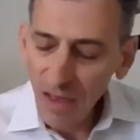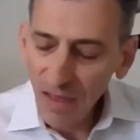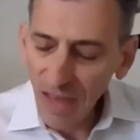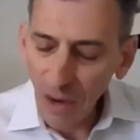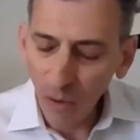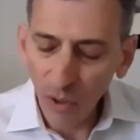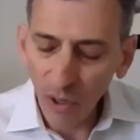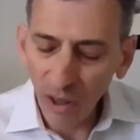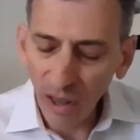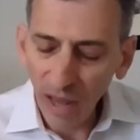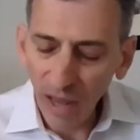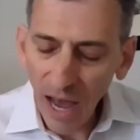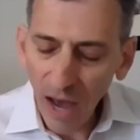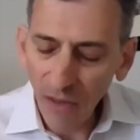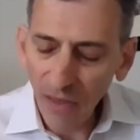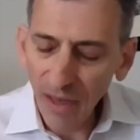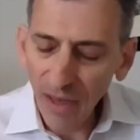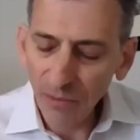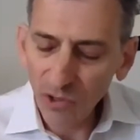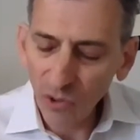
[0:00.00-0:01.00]
that would
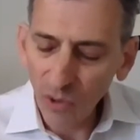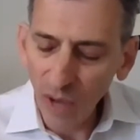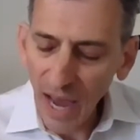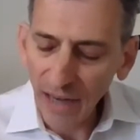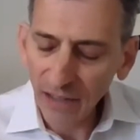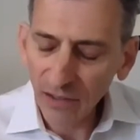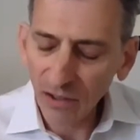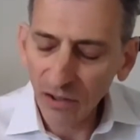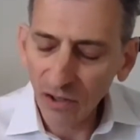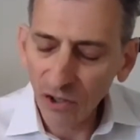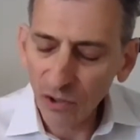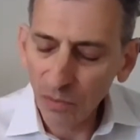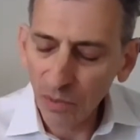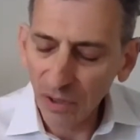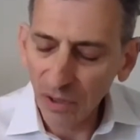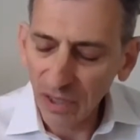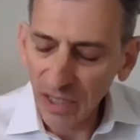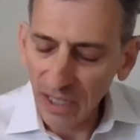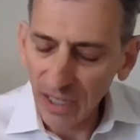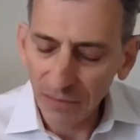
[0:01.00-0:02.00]
allow them to act on those
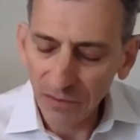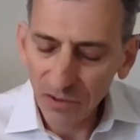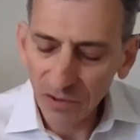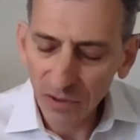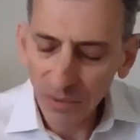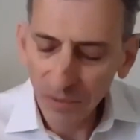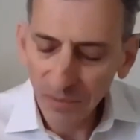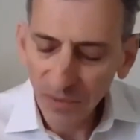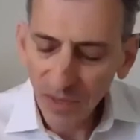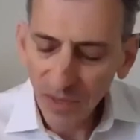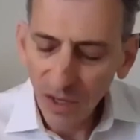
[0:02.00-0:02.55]
beliefs.